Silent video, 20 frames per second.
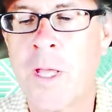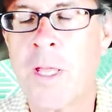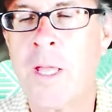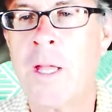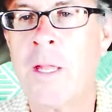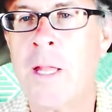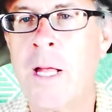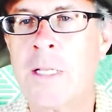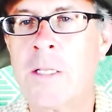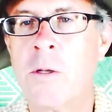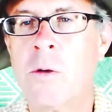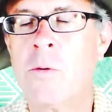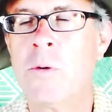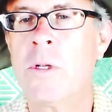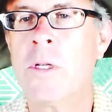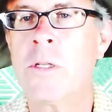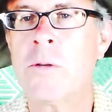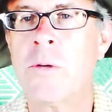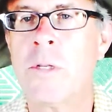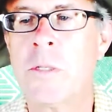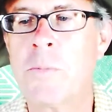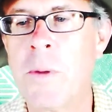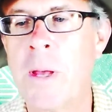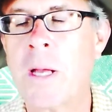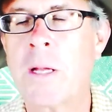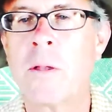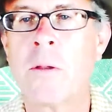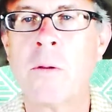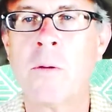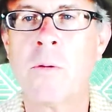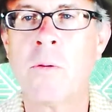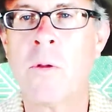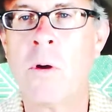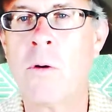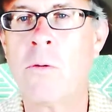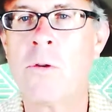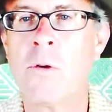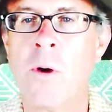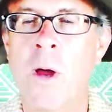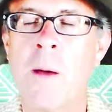Again, that's no disrespect to
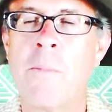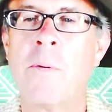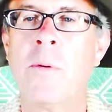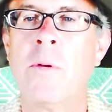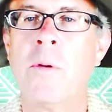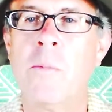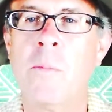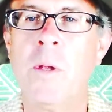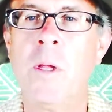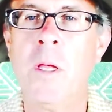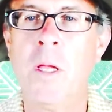those who happen to